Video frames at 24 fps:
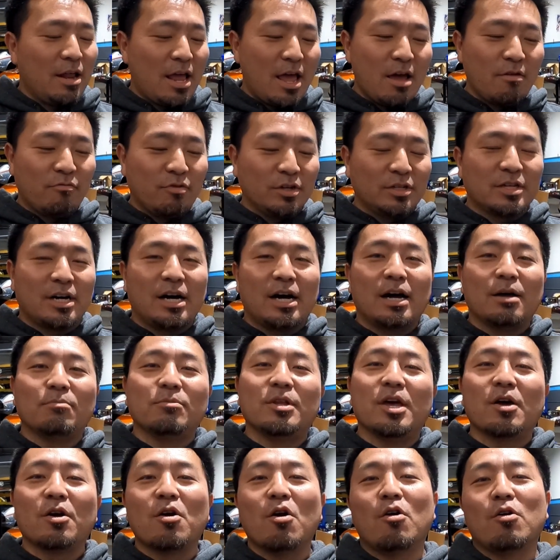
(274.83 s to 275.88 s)
every time
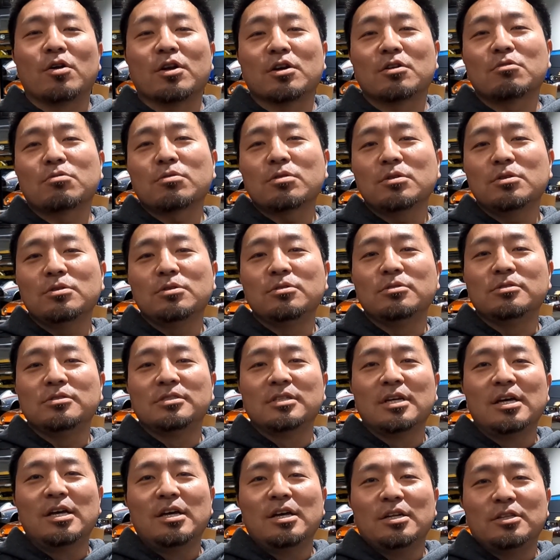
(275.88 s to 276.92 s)
they go on a cruise,
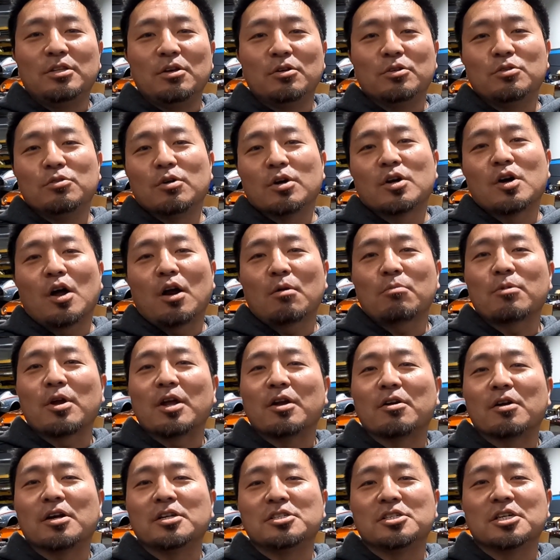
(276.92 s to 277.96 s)
they'll do a
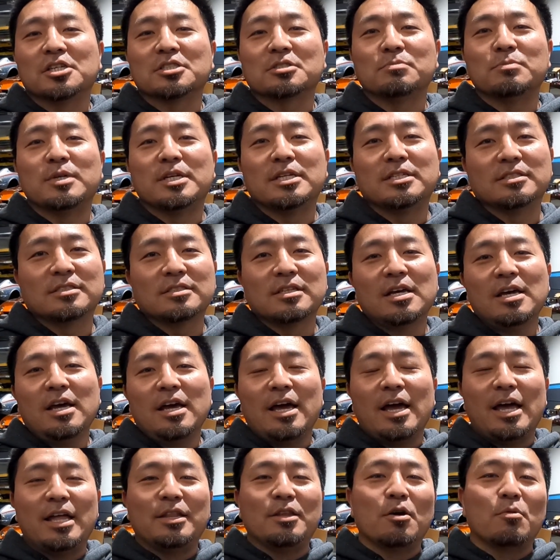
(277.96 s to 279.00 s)
carburetor adjustments,
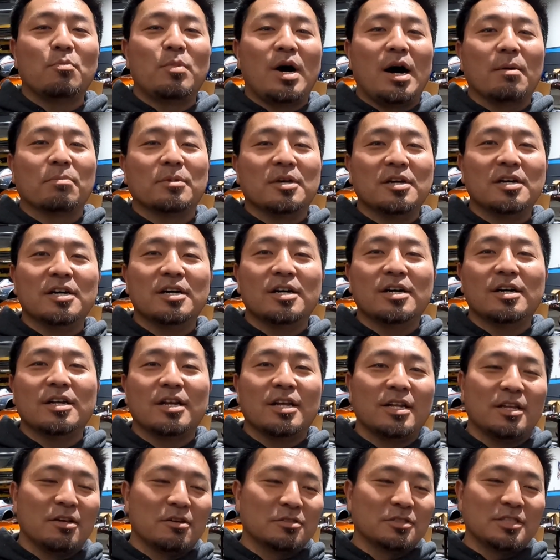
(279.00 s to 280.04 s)
and they'll pop the hood,
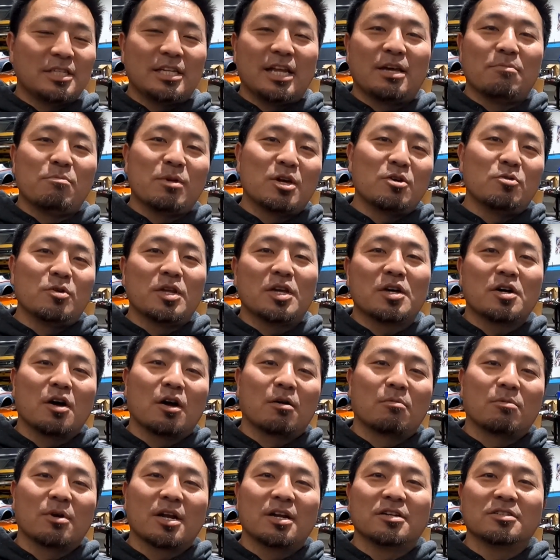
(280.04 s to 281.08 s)
and they'll see like Mikuni
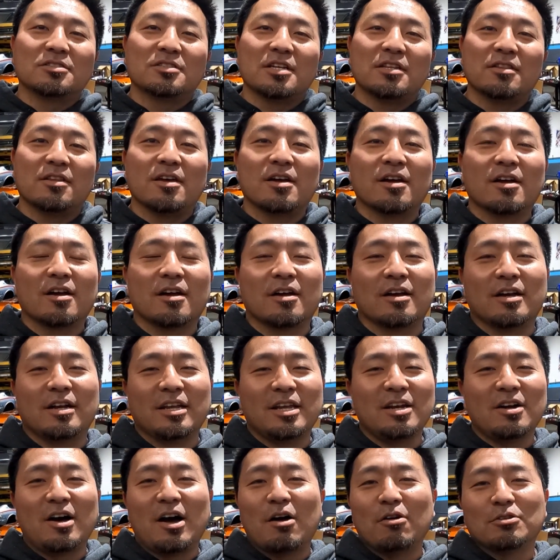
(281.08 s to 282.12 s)
carburetors in there.
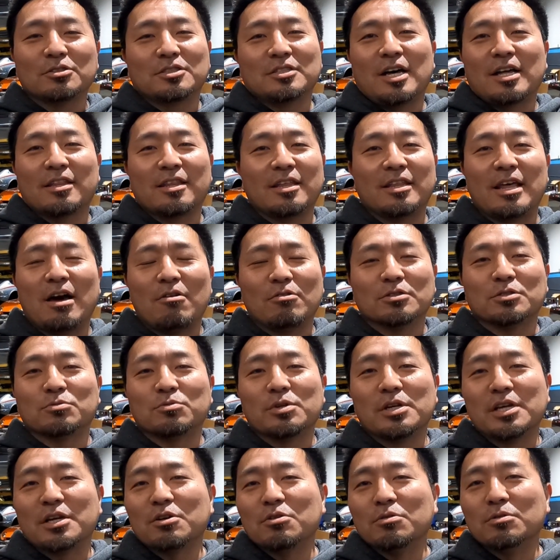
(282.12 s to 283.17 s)
And I always thought that was
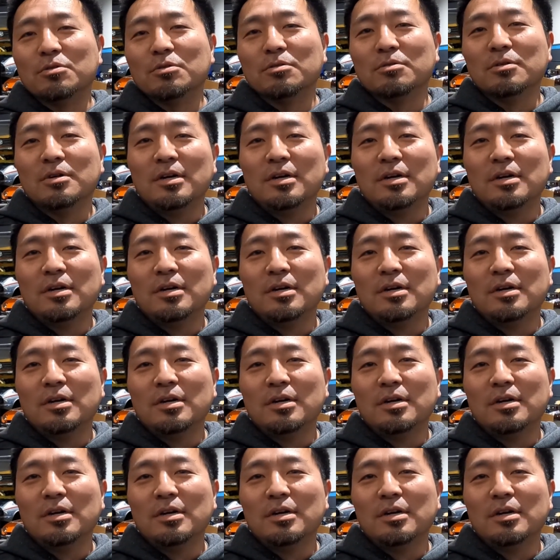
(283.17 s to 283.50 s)
really cool.